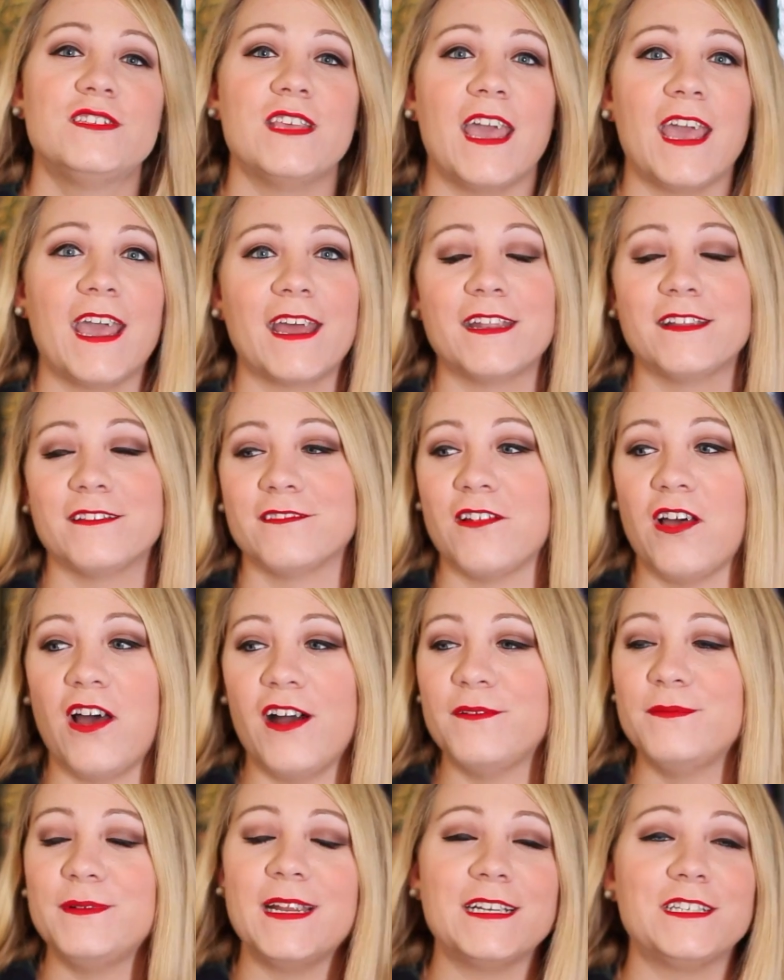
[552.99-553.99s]
And
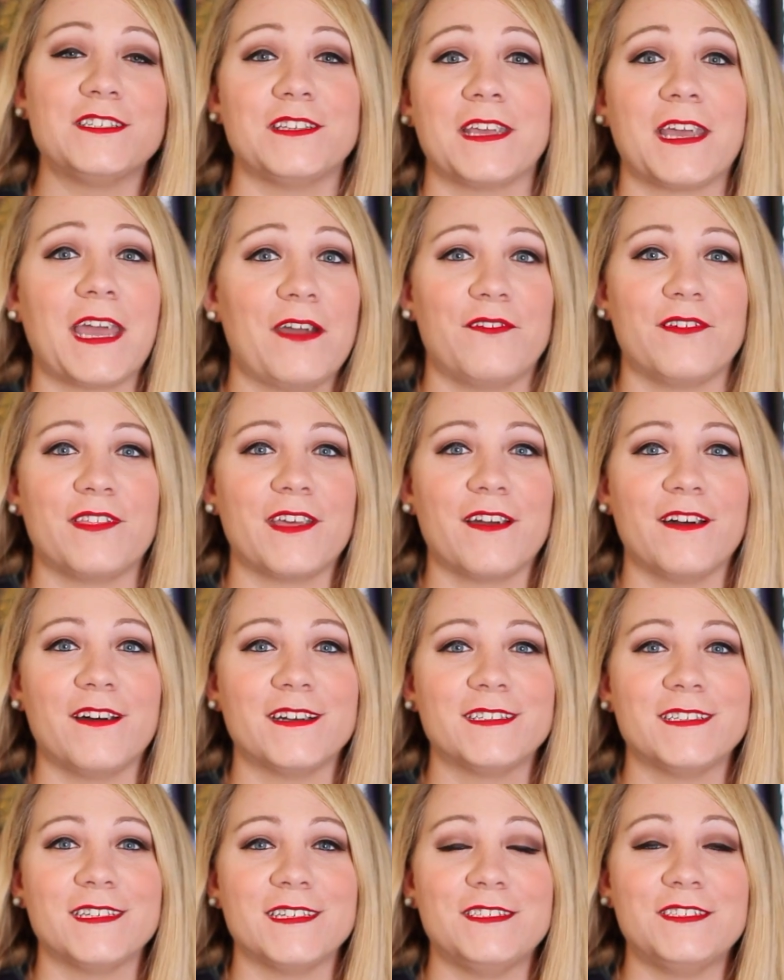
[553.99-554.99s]
I mean, I just like everything,
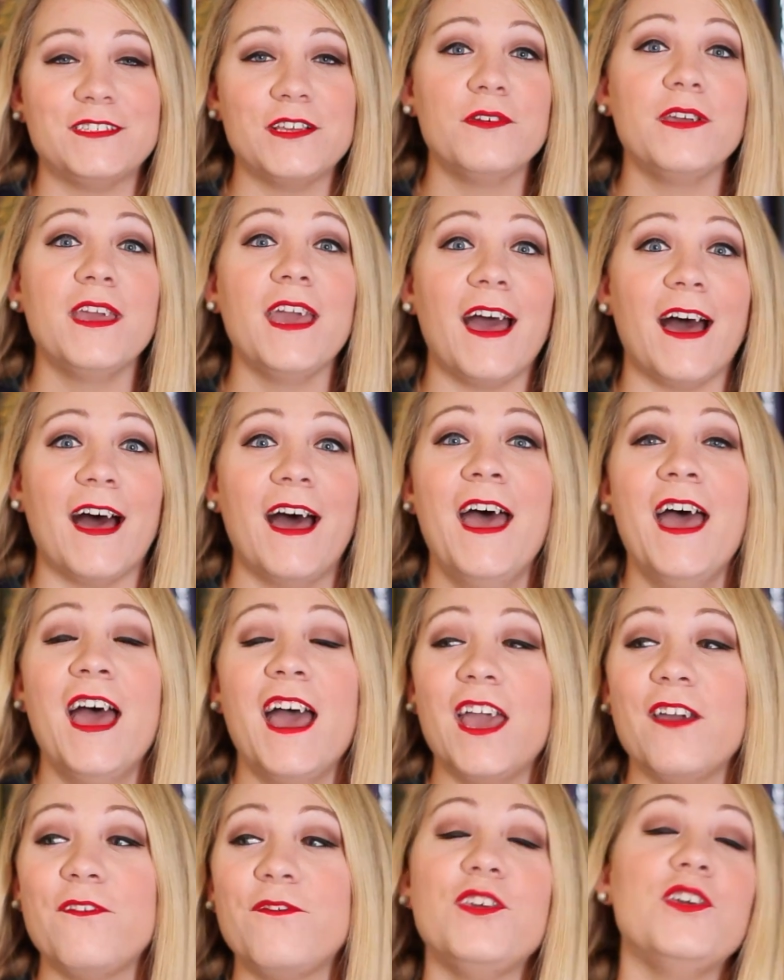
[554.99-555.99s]
honestly. So yeah,
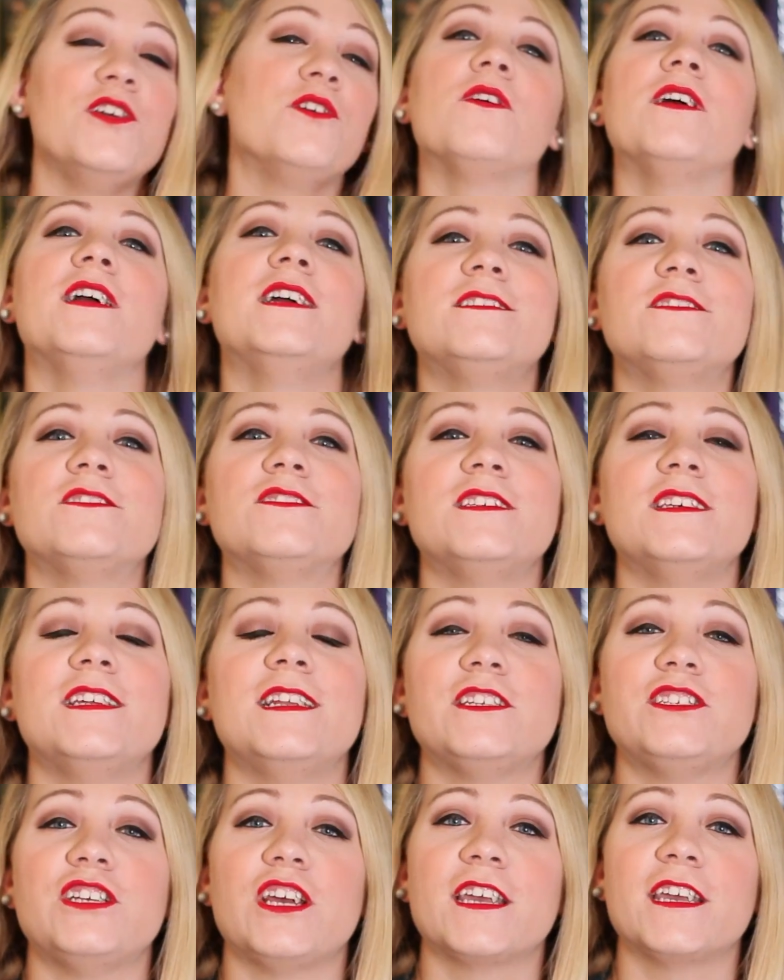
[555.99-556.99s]
if you are interested
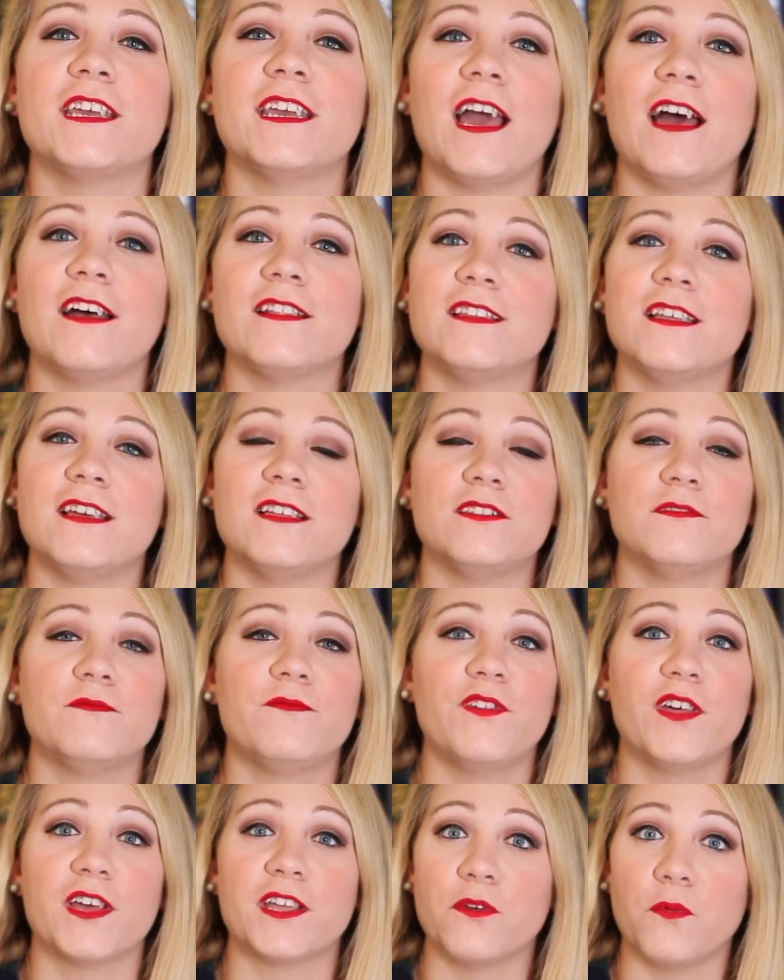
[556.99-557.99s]
in checking out
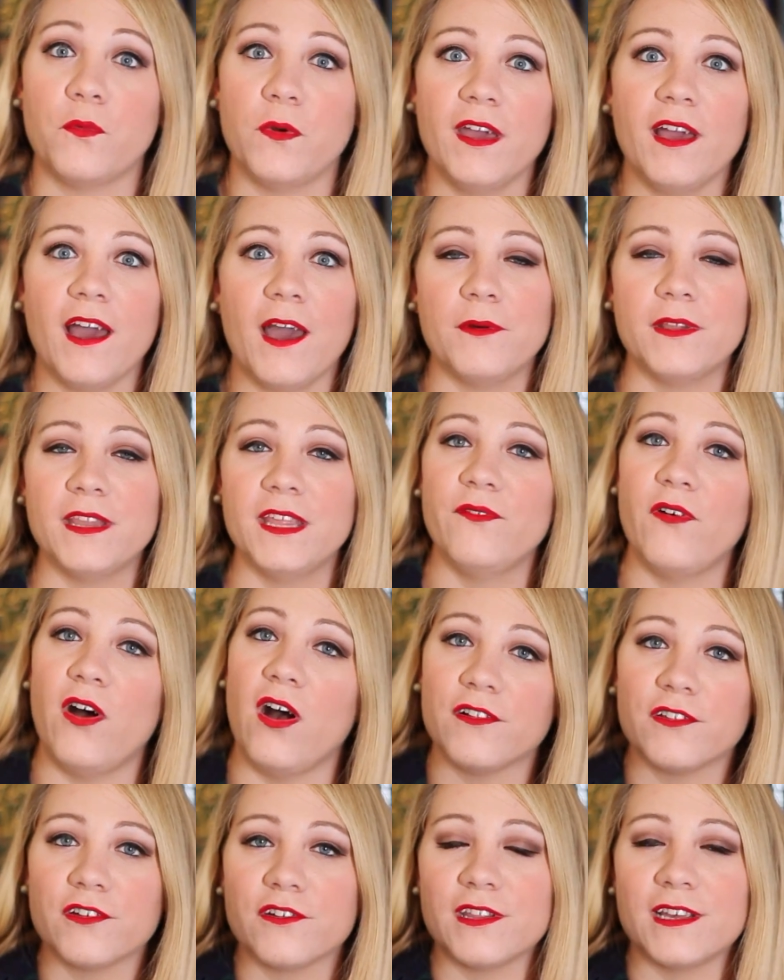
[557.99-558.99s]
Flick the Wick, I will leave
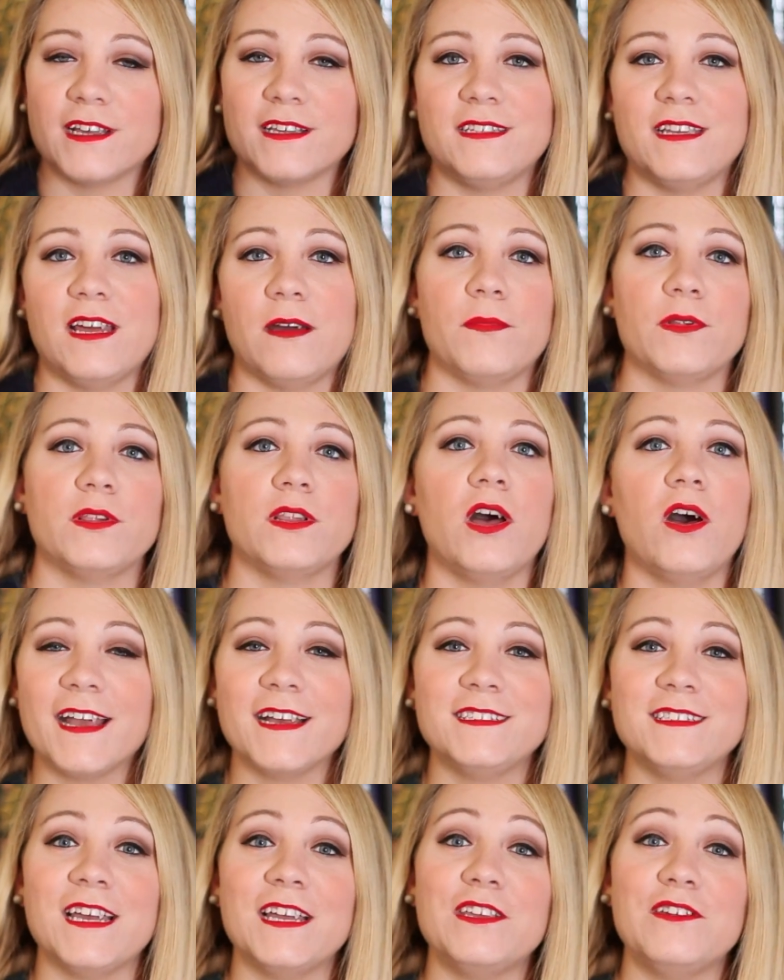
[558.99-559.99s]
all their links down below. Like
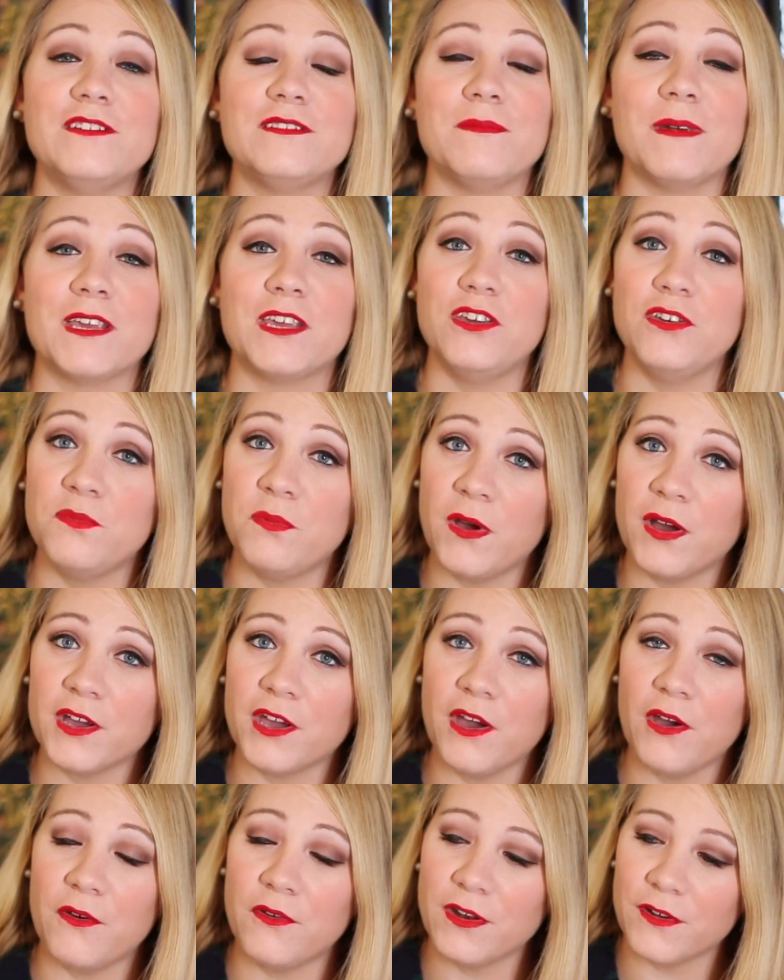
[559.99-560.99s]
I said, use my coupon
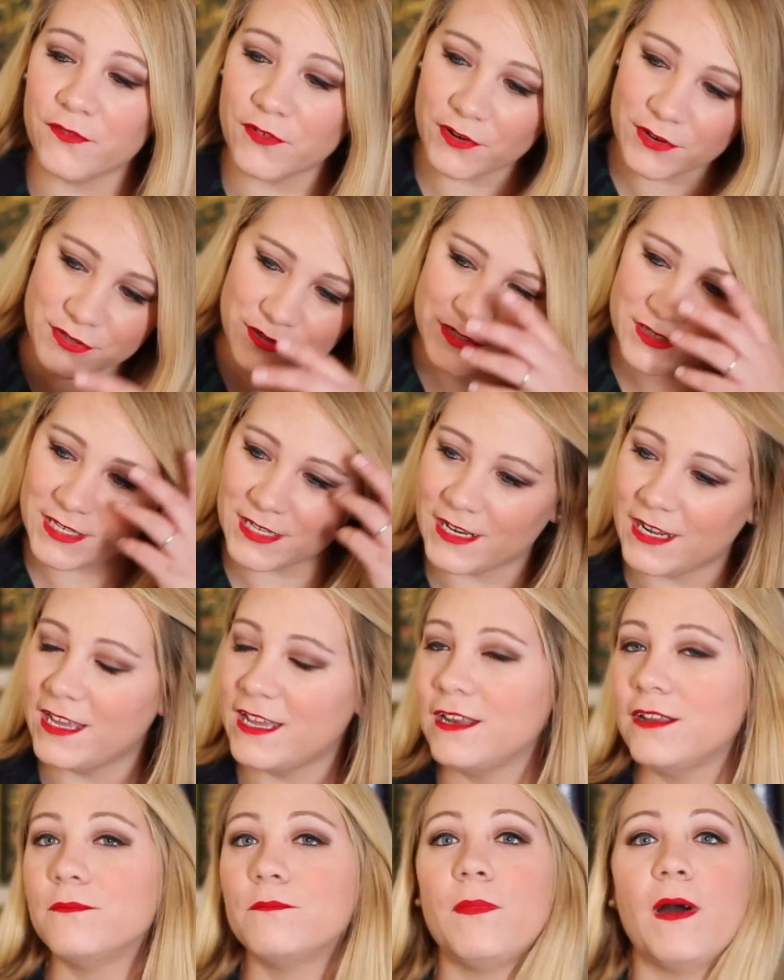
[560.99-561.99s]
code if you're interested
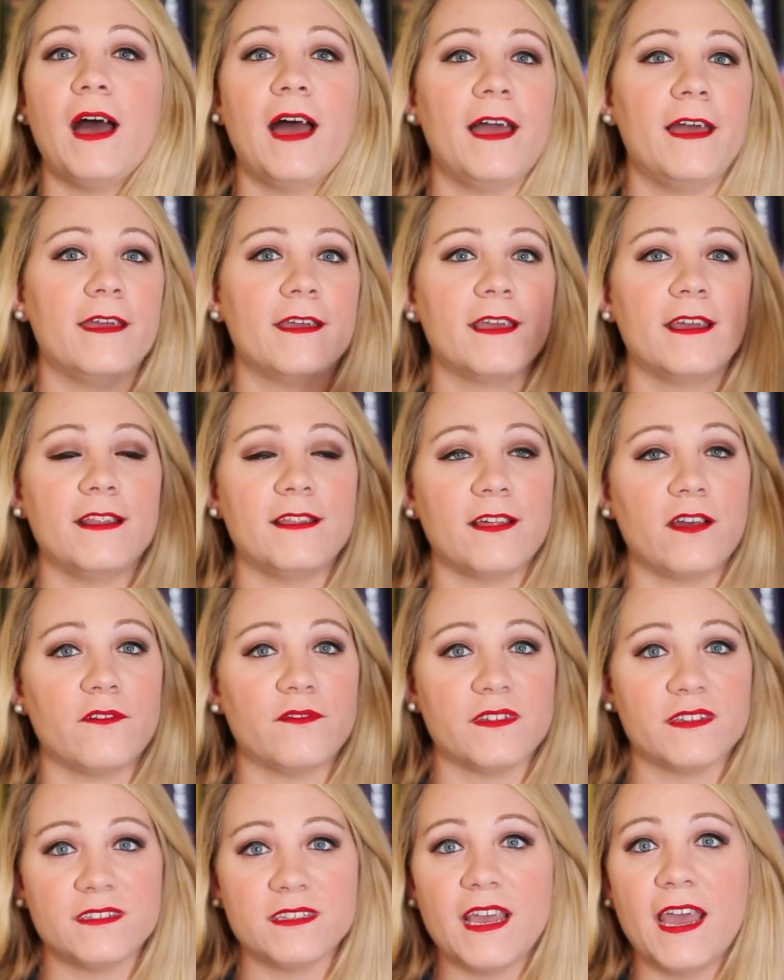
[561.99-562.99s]
in buying anything
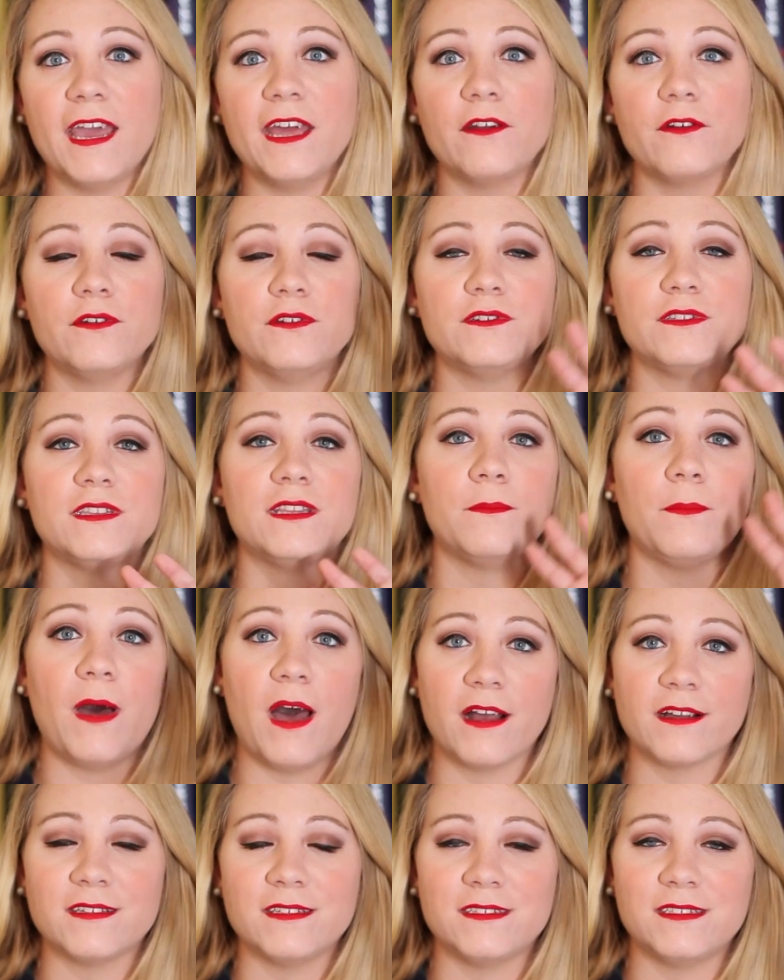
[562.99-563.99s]
off the site or use the
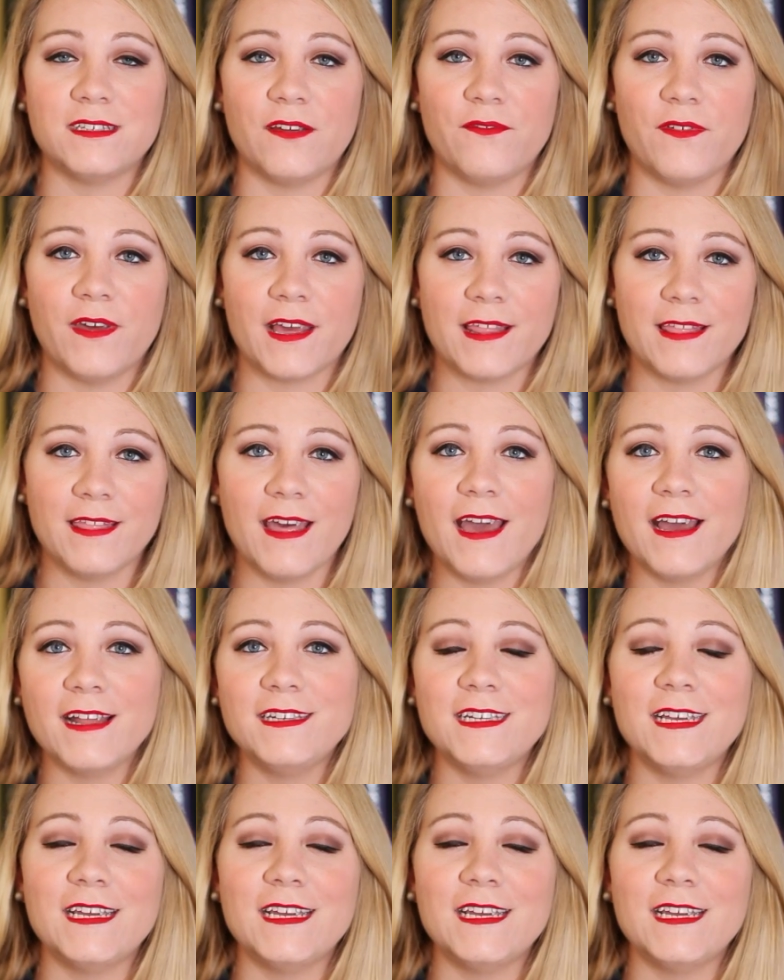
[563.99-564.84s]
box and stuff like that.